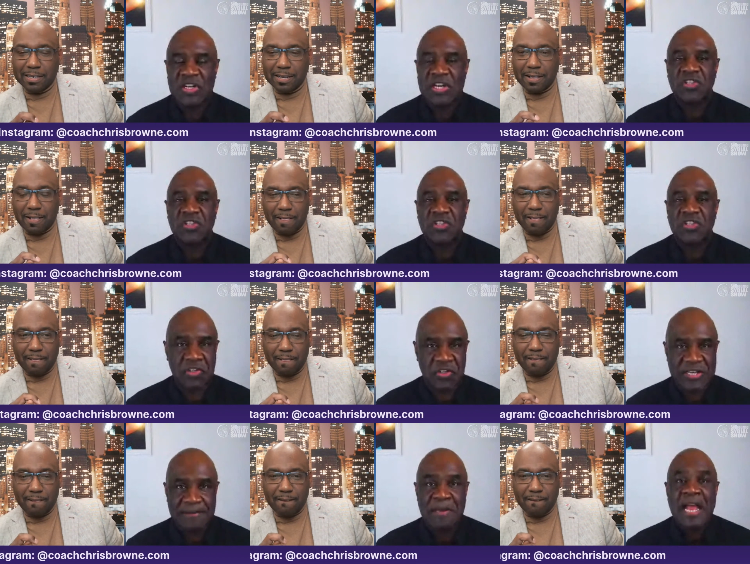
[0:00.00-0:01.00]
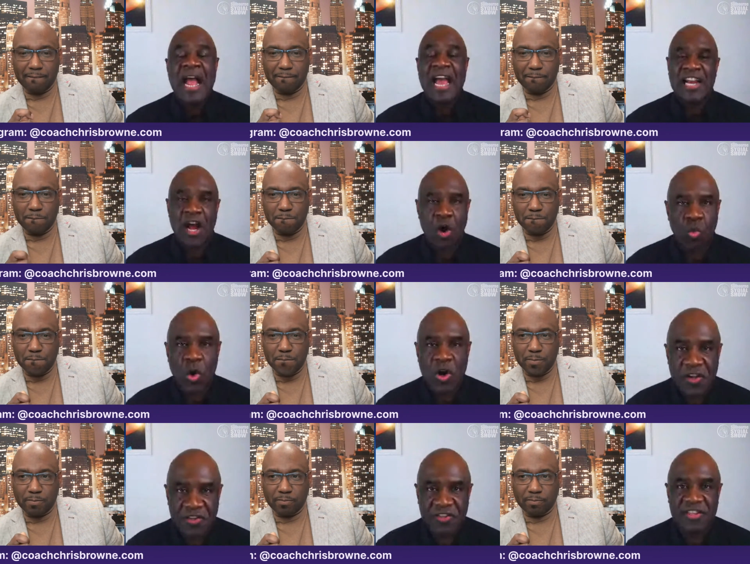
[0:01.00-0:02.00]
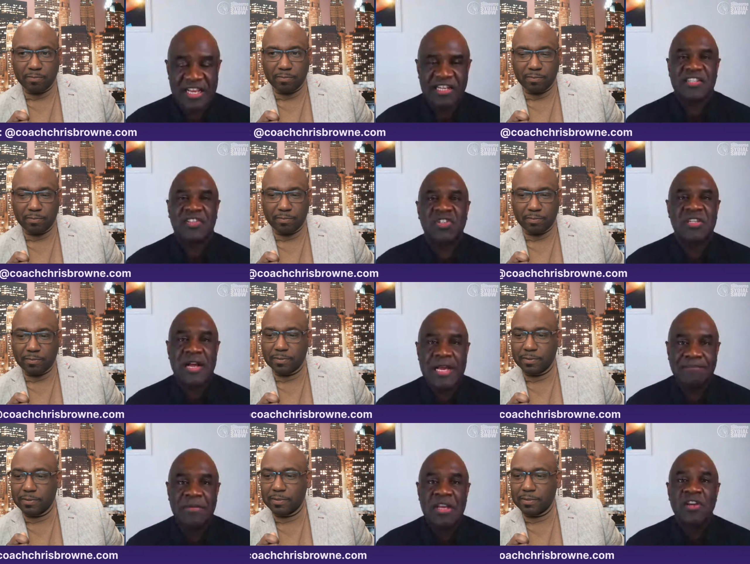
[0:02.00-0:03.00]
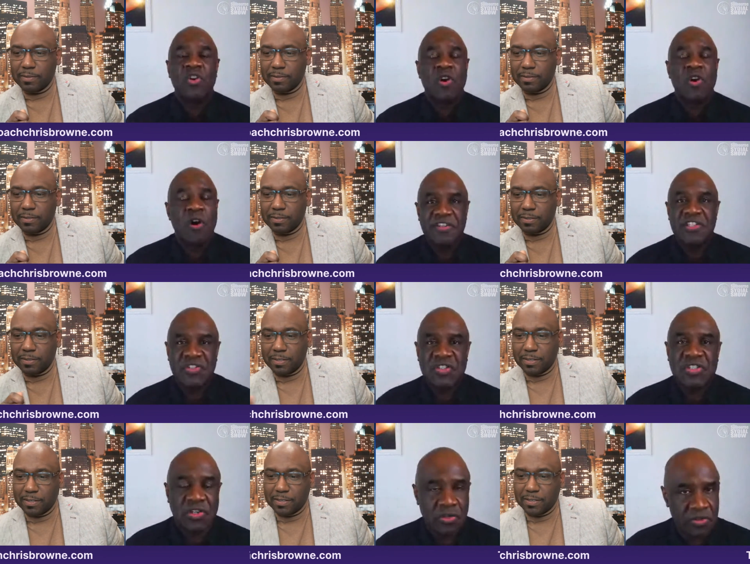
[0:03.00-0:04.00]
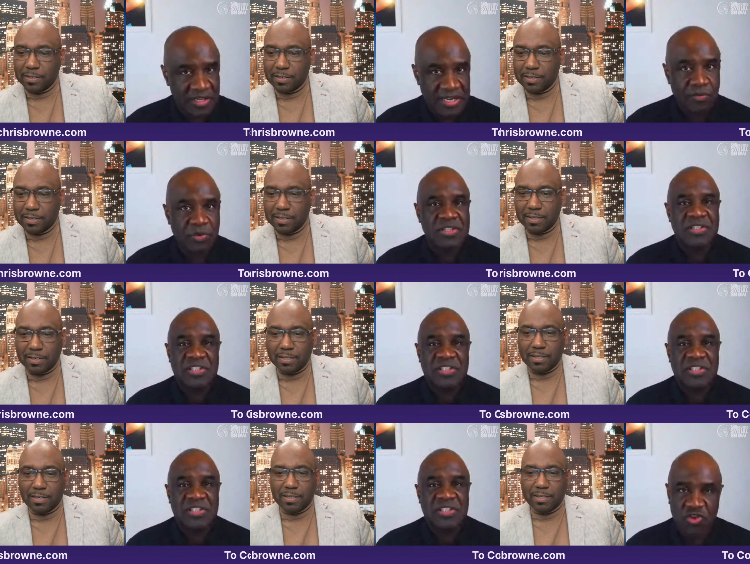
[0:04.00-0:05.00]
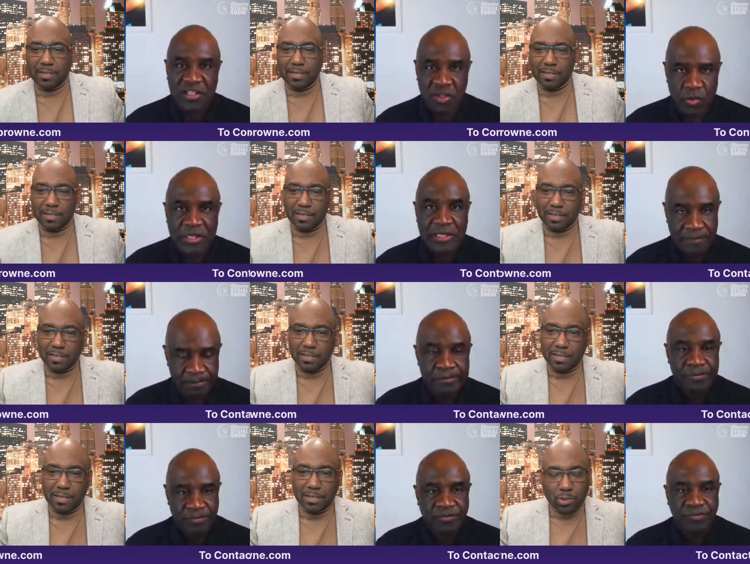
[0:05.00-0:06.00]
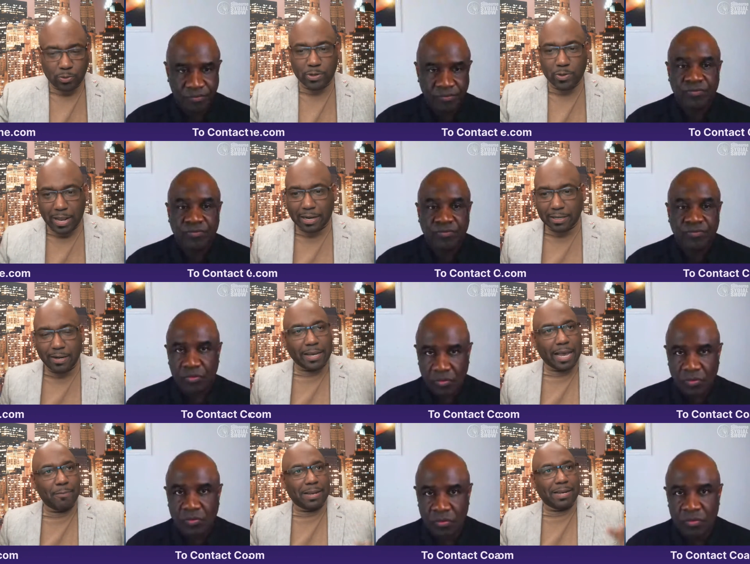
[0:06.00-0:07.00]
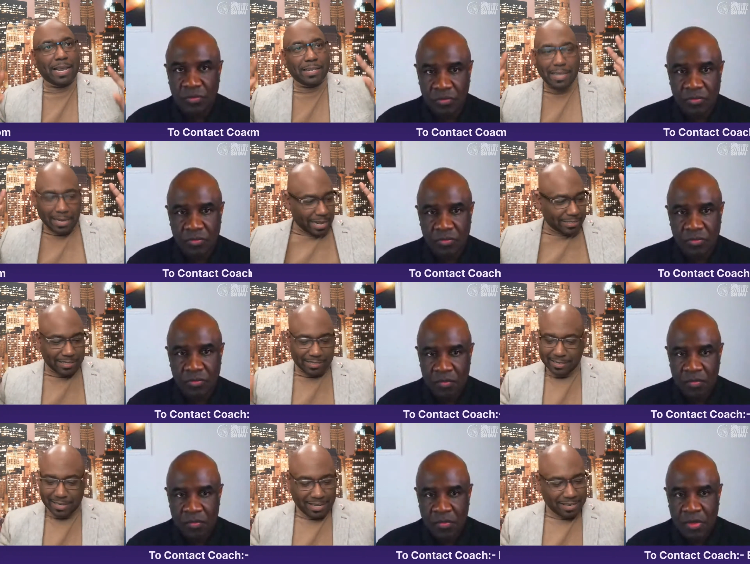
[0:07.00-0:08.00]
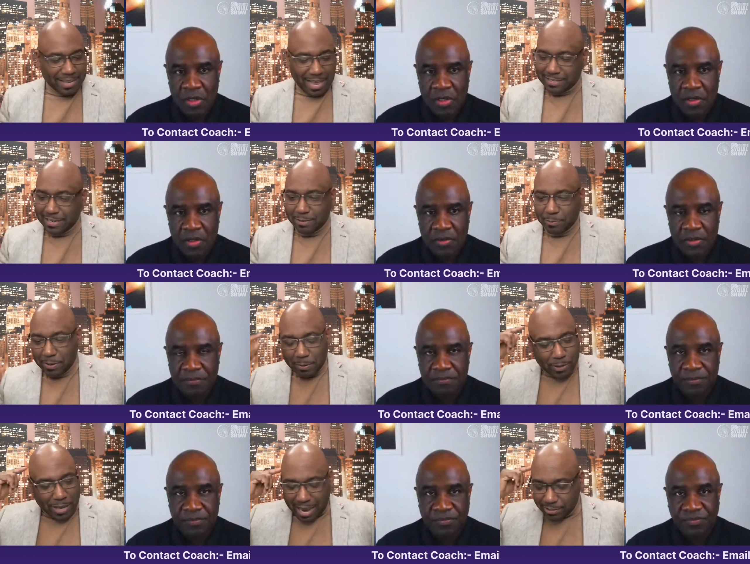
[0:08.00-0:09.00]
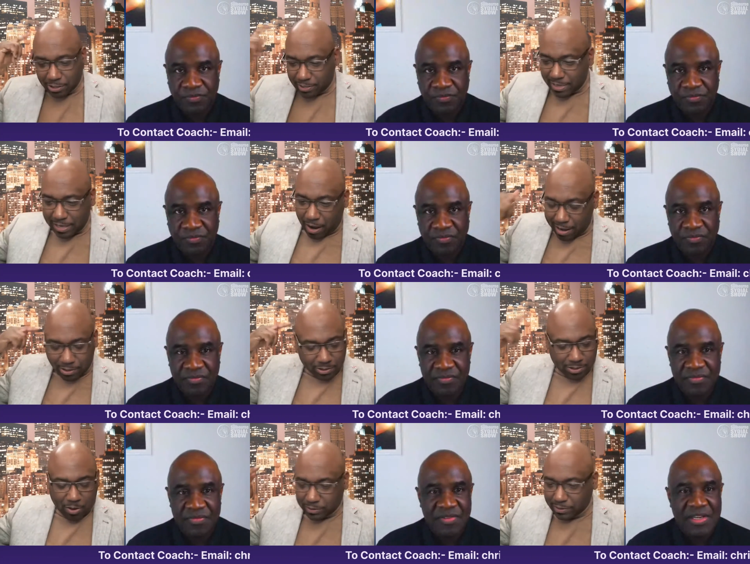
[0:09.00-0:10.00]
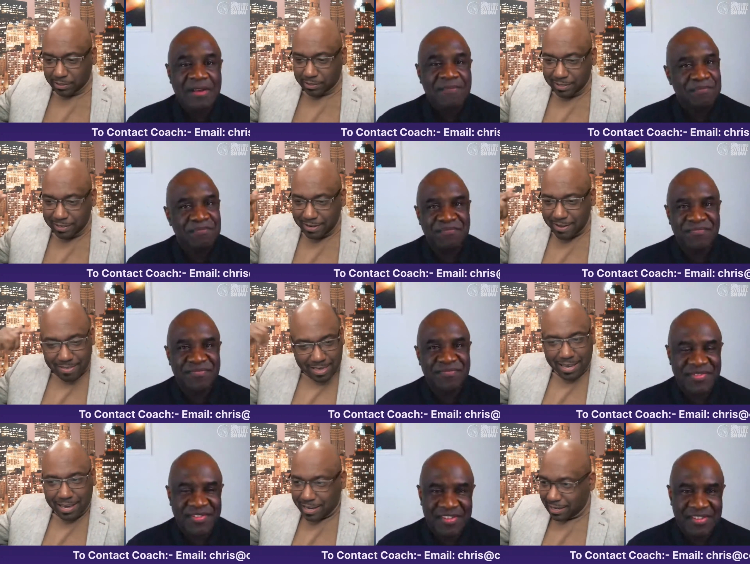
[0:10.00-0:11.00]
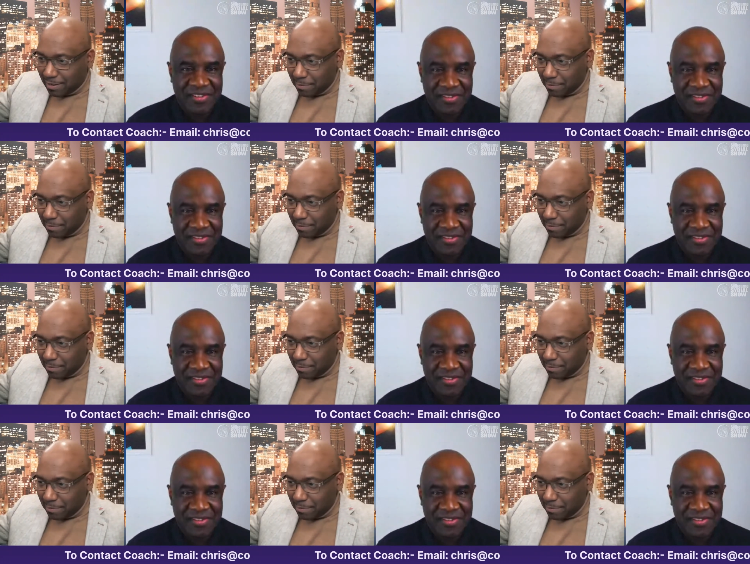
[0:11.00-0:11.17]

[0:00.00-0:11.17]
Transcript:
Speaker 1: and our worth at this time confidence is a good thing we to touch on next week.
Speaker 2: Should we do that? Okay, well, that's it. That's it. We, we I just yep. I just thought it. Think it, plan